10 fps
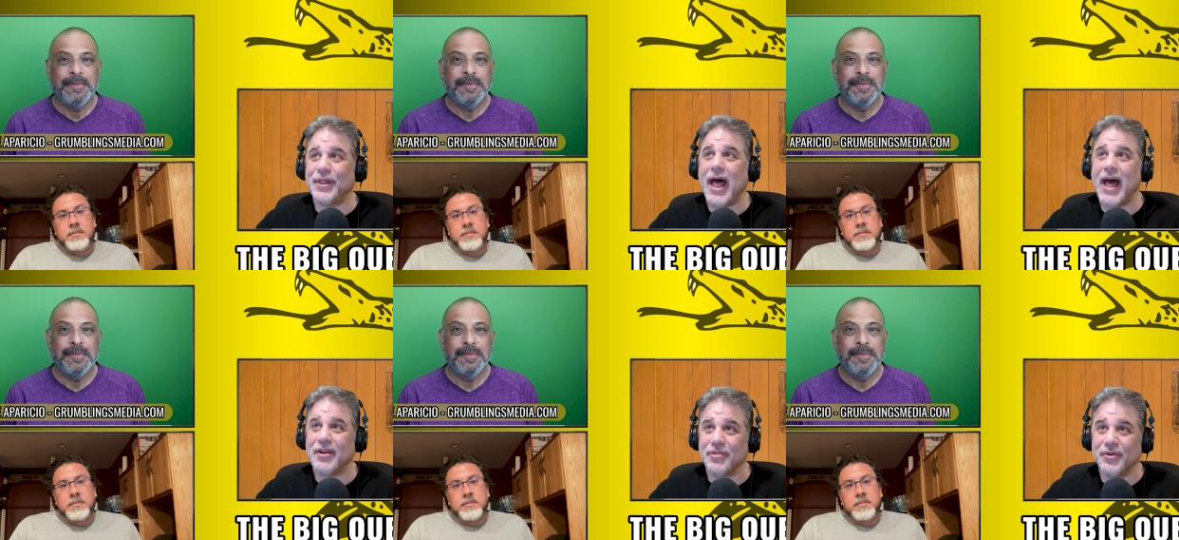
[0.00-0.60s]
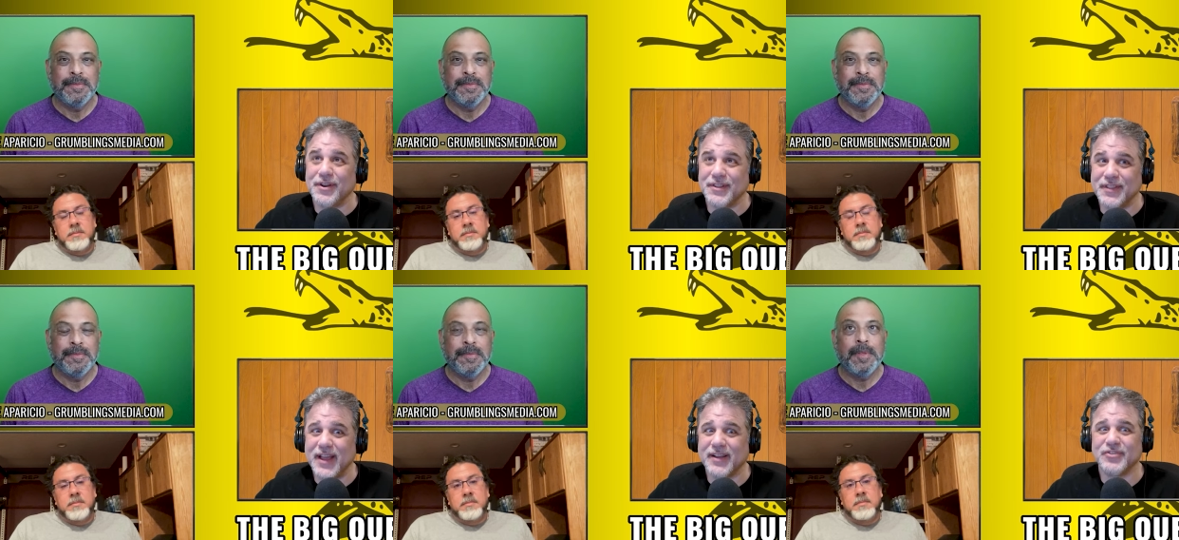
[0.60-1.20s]
Speaker 1: a lot of thought
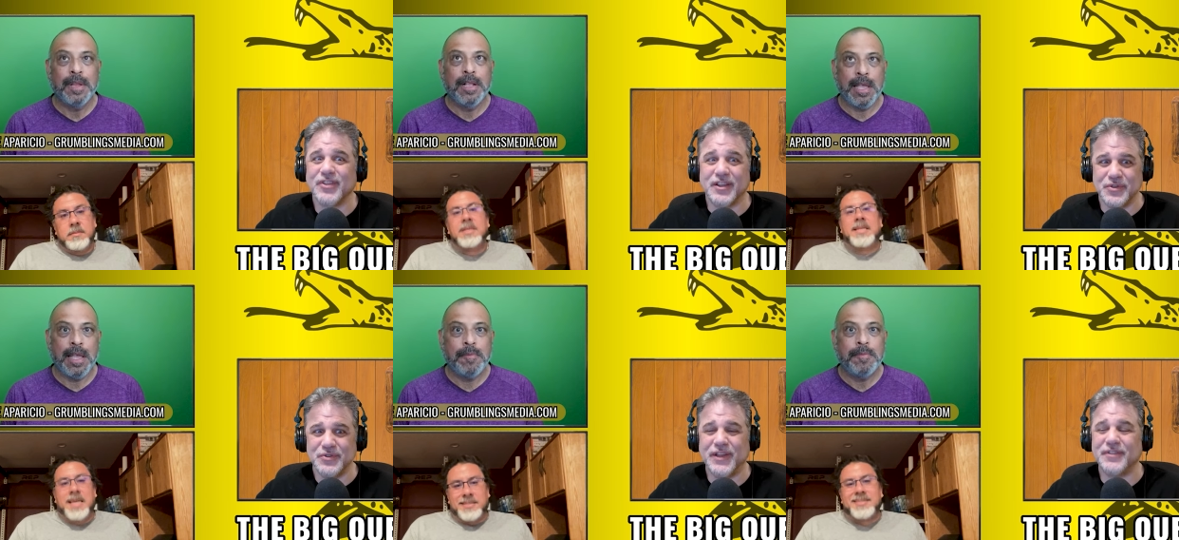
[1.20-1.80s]
into that because like yes.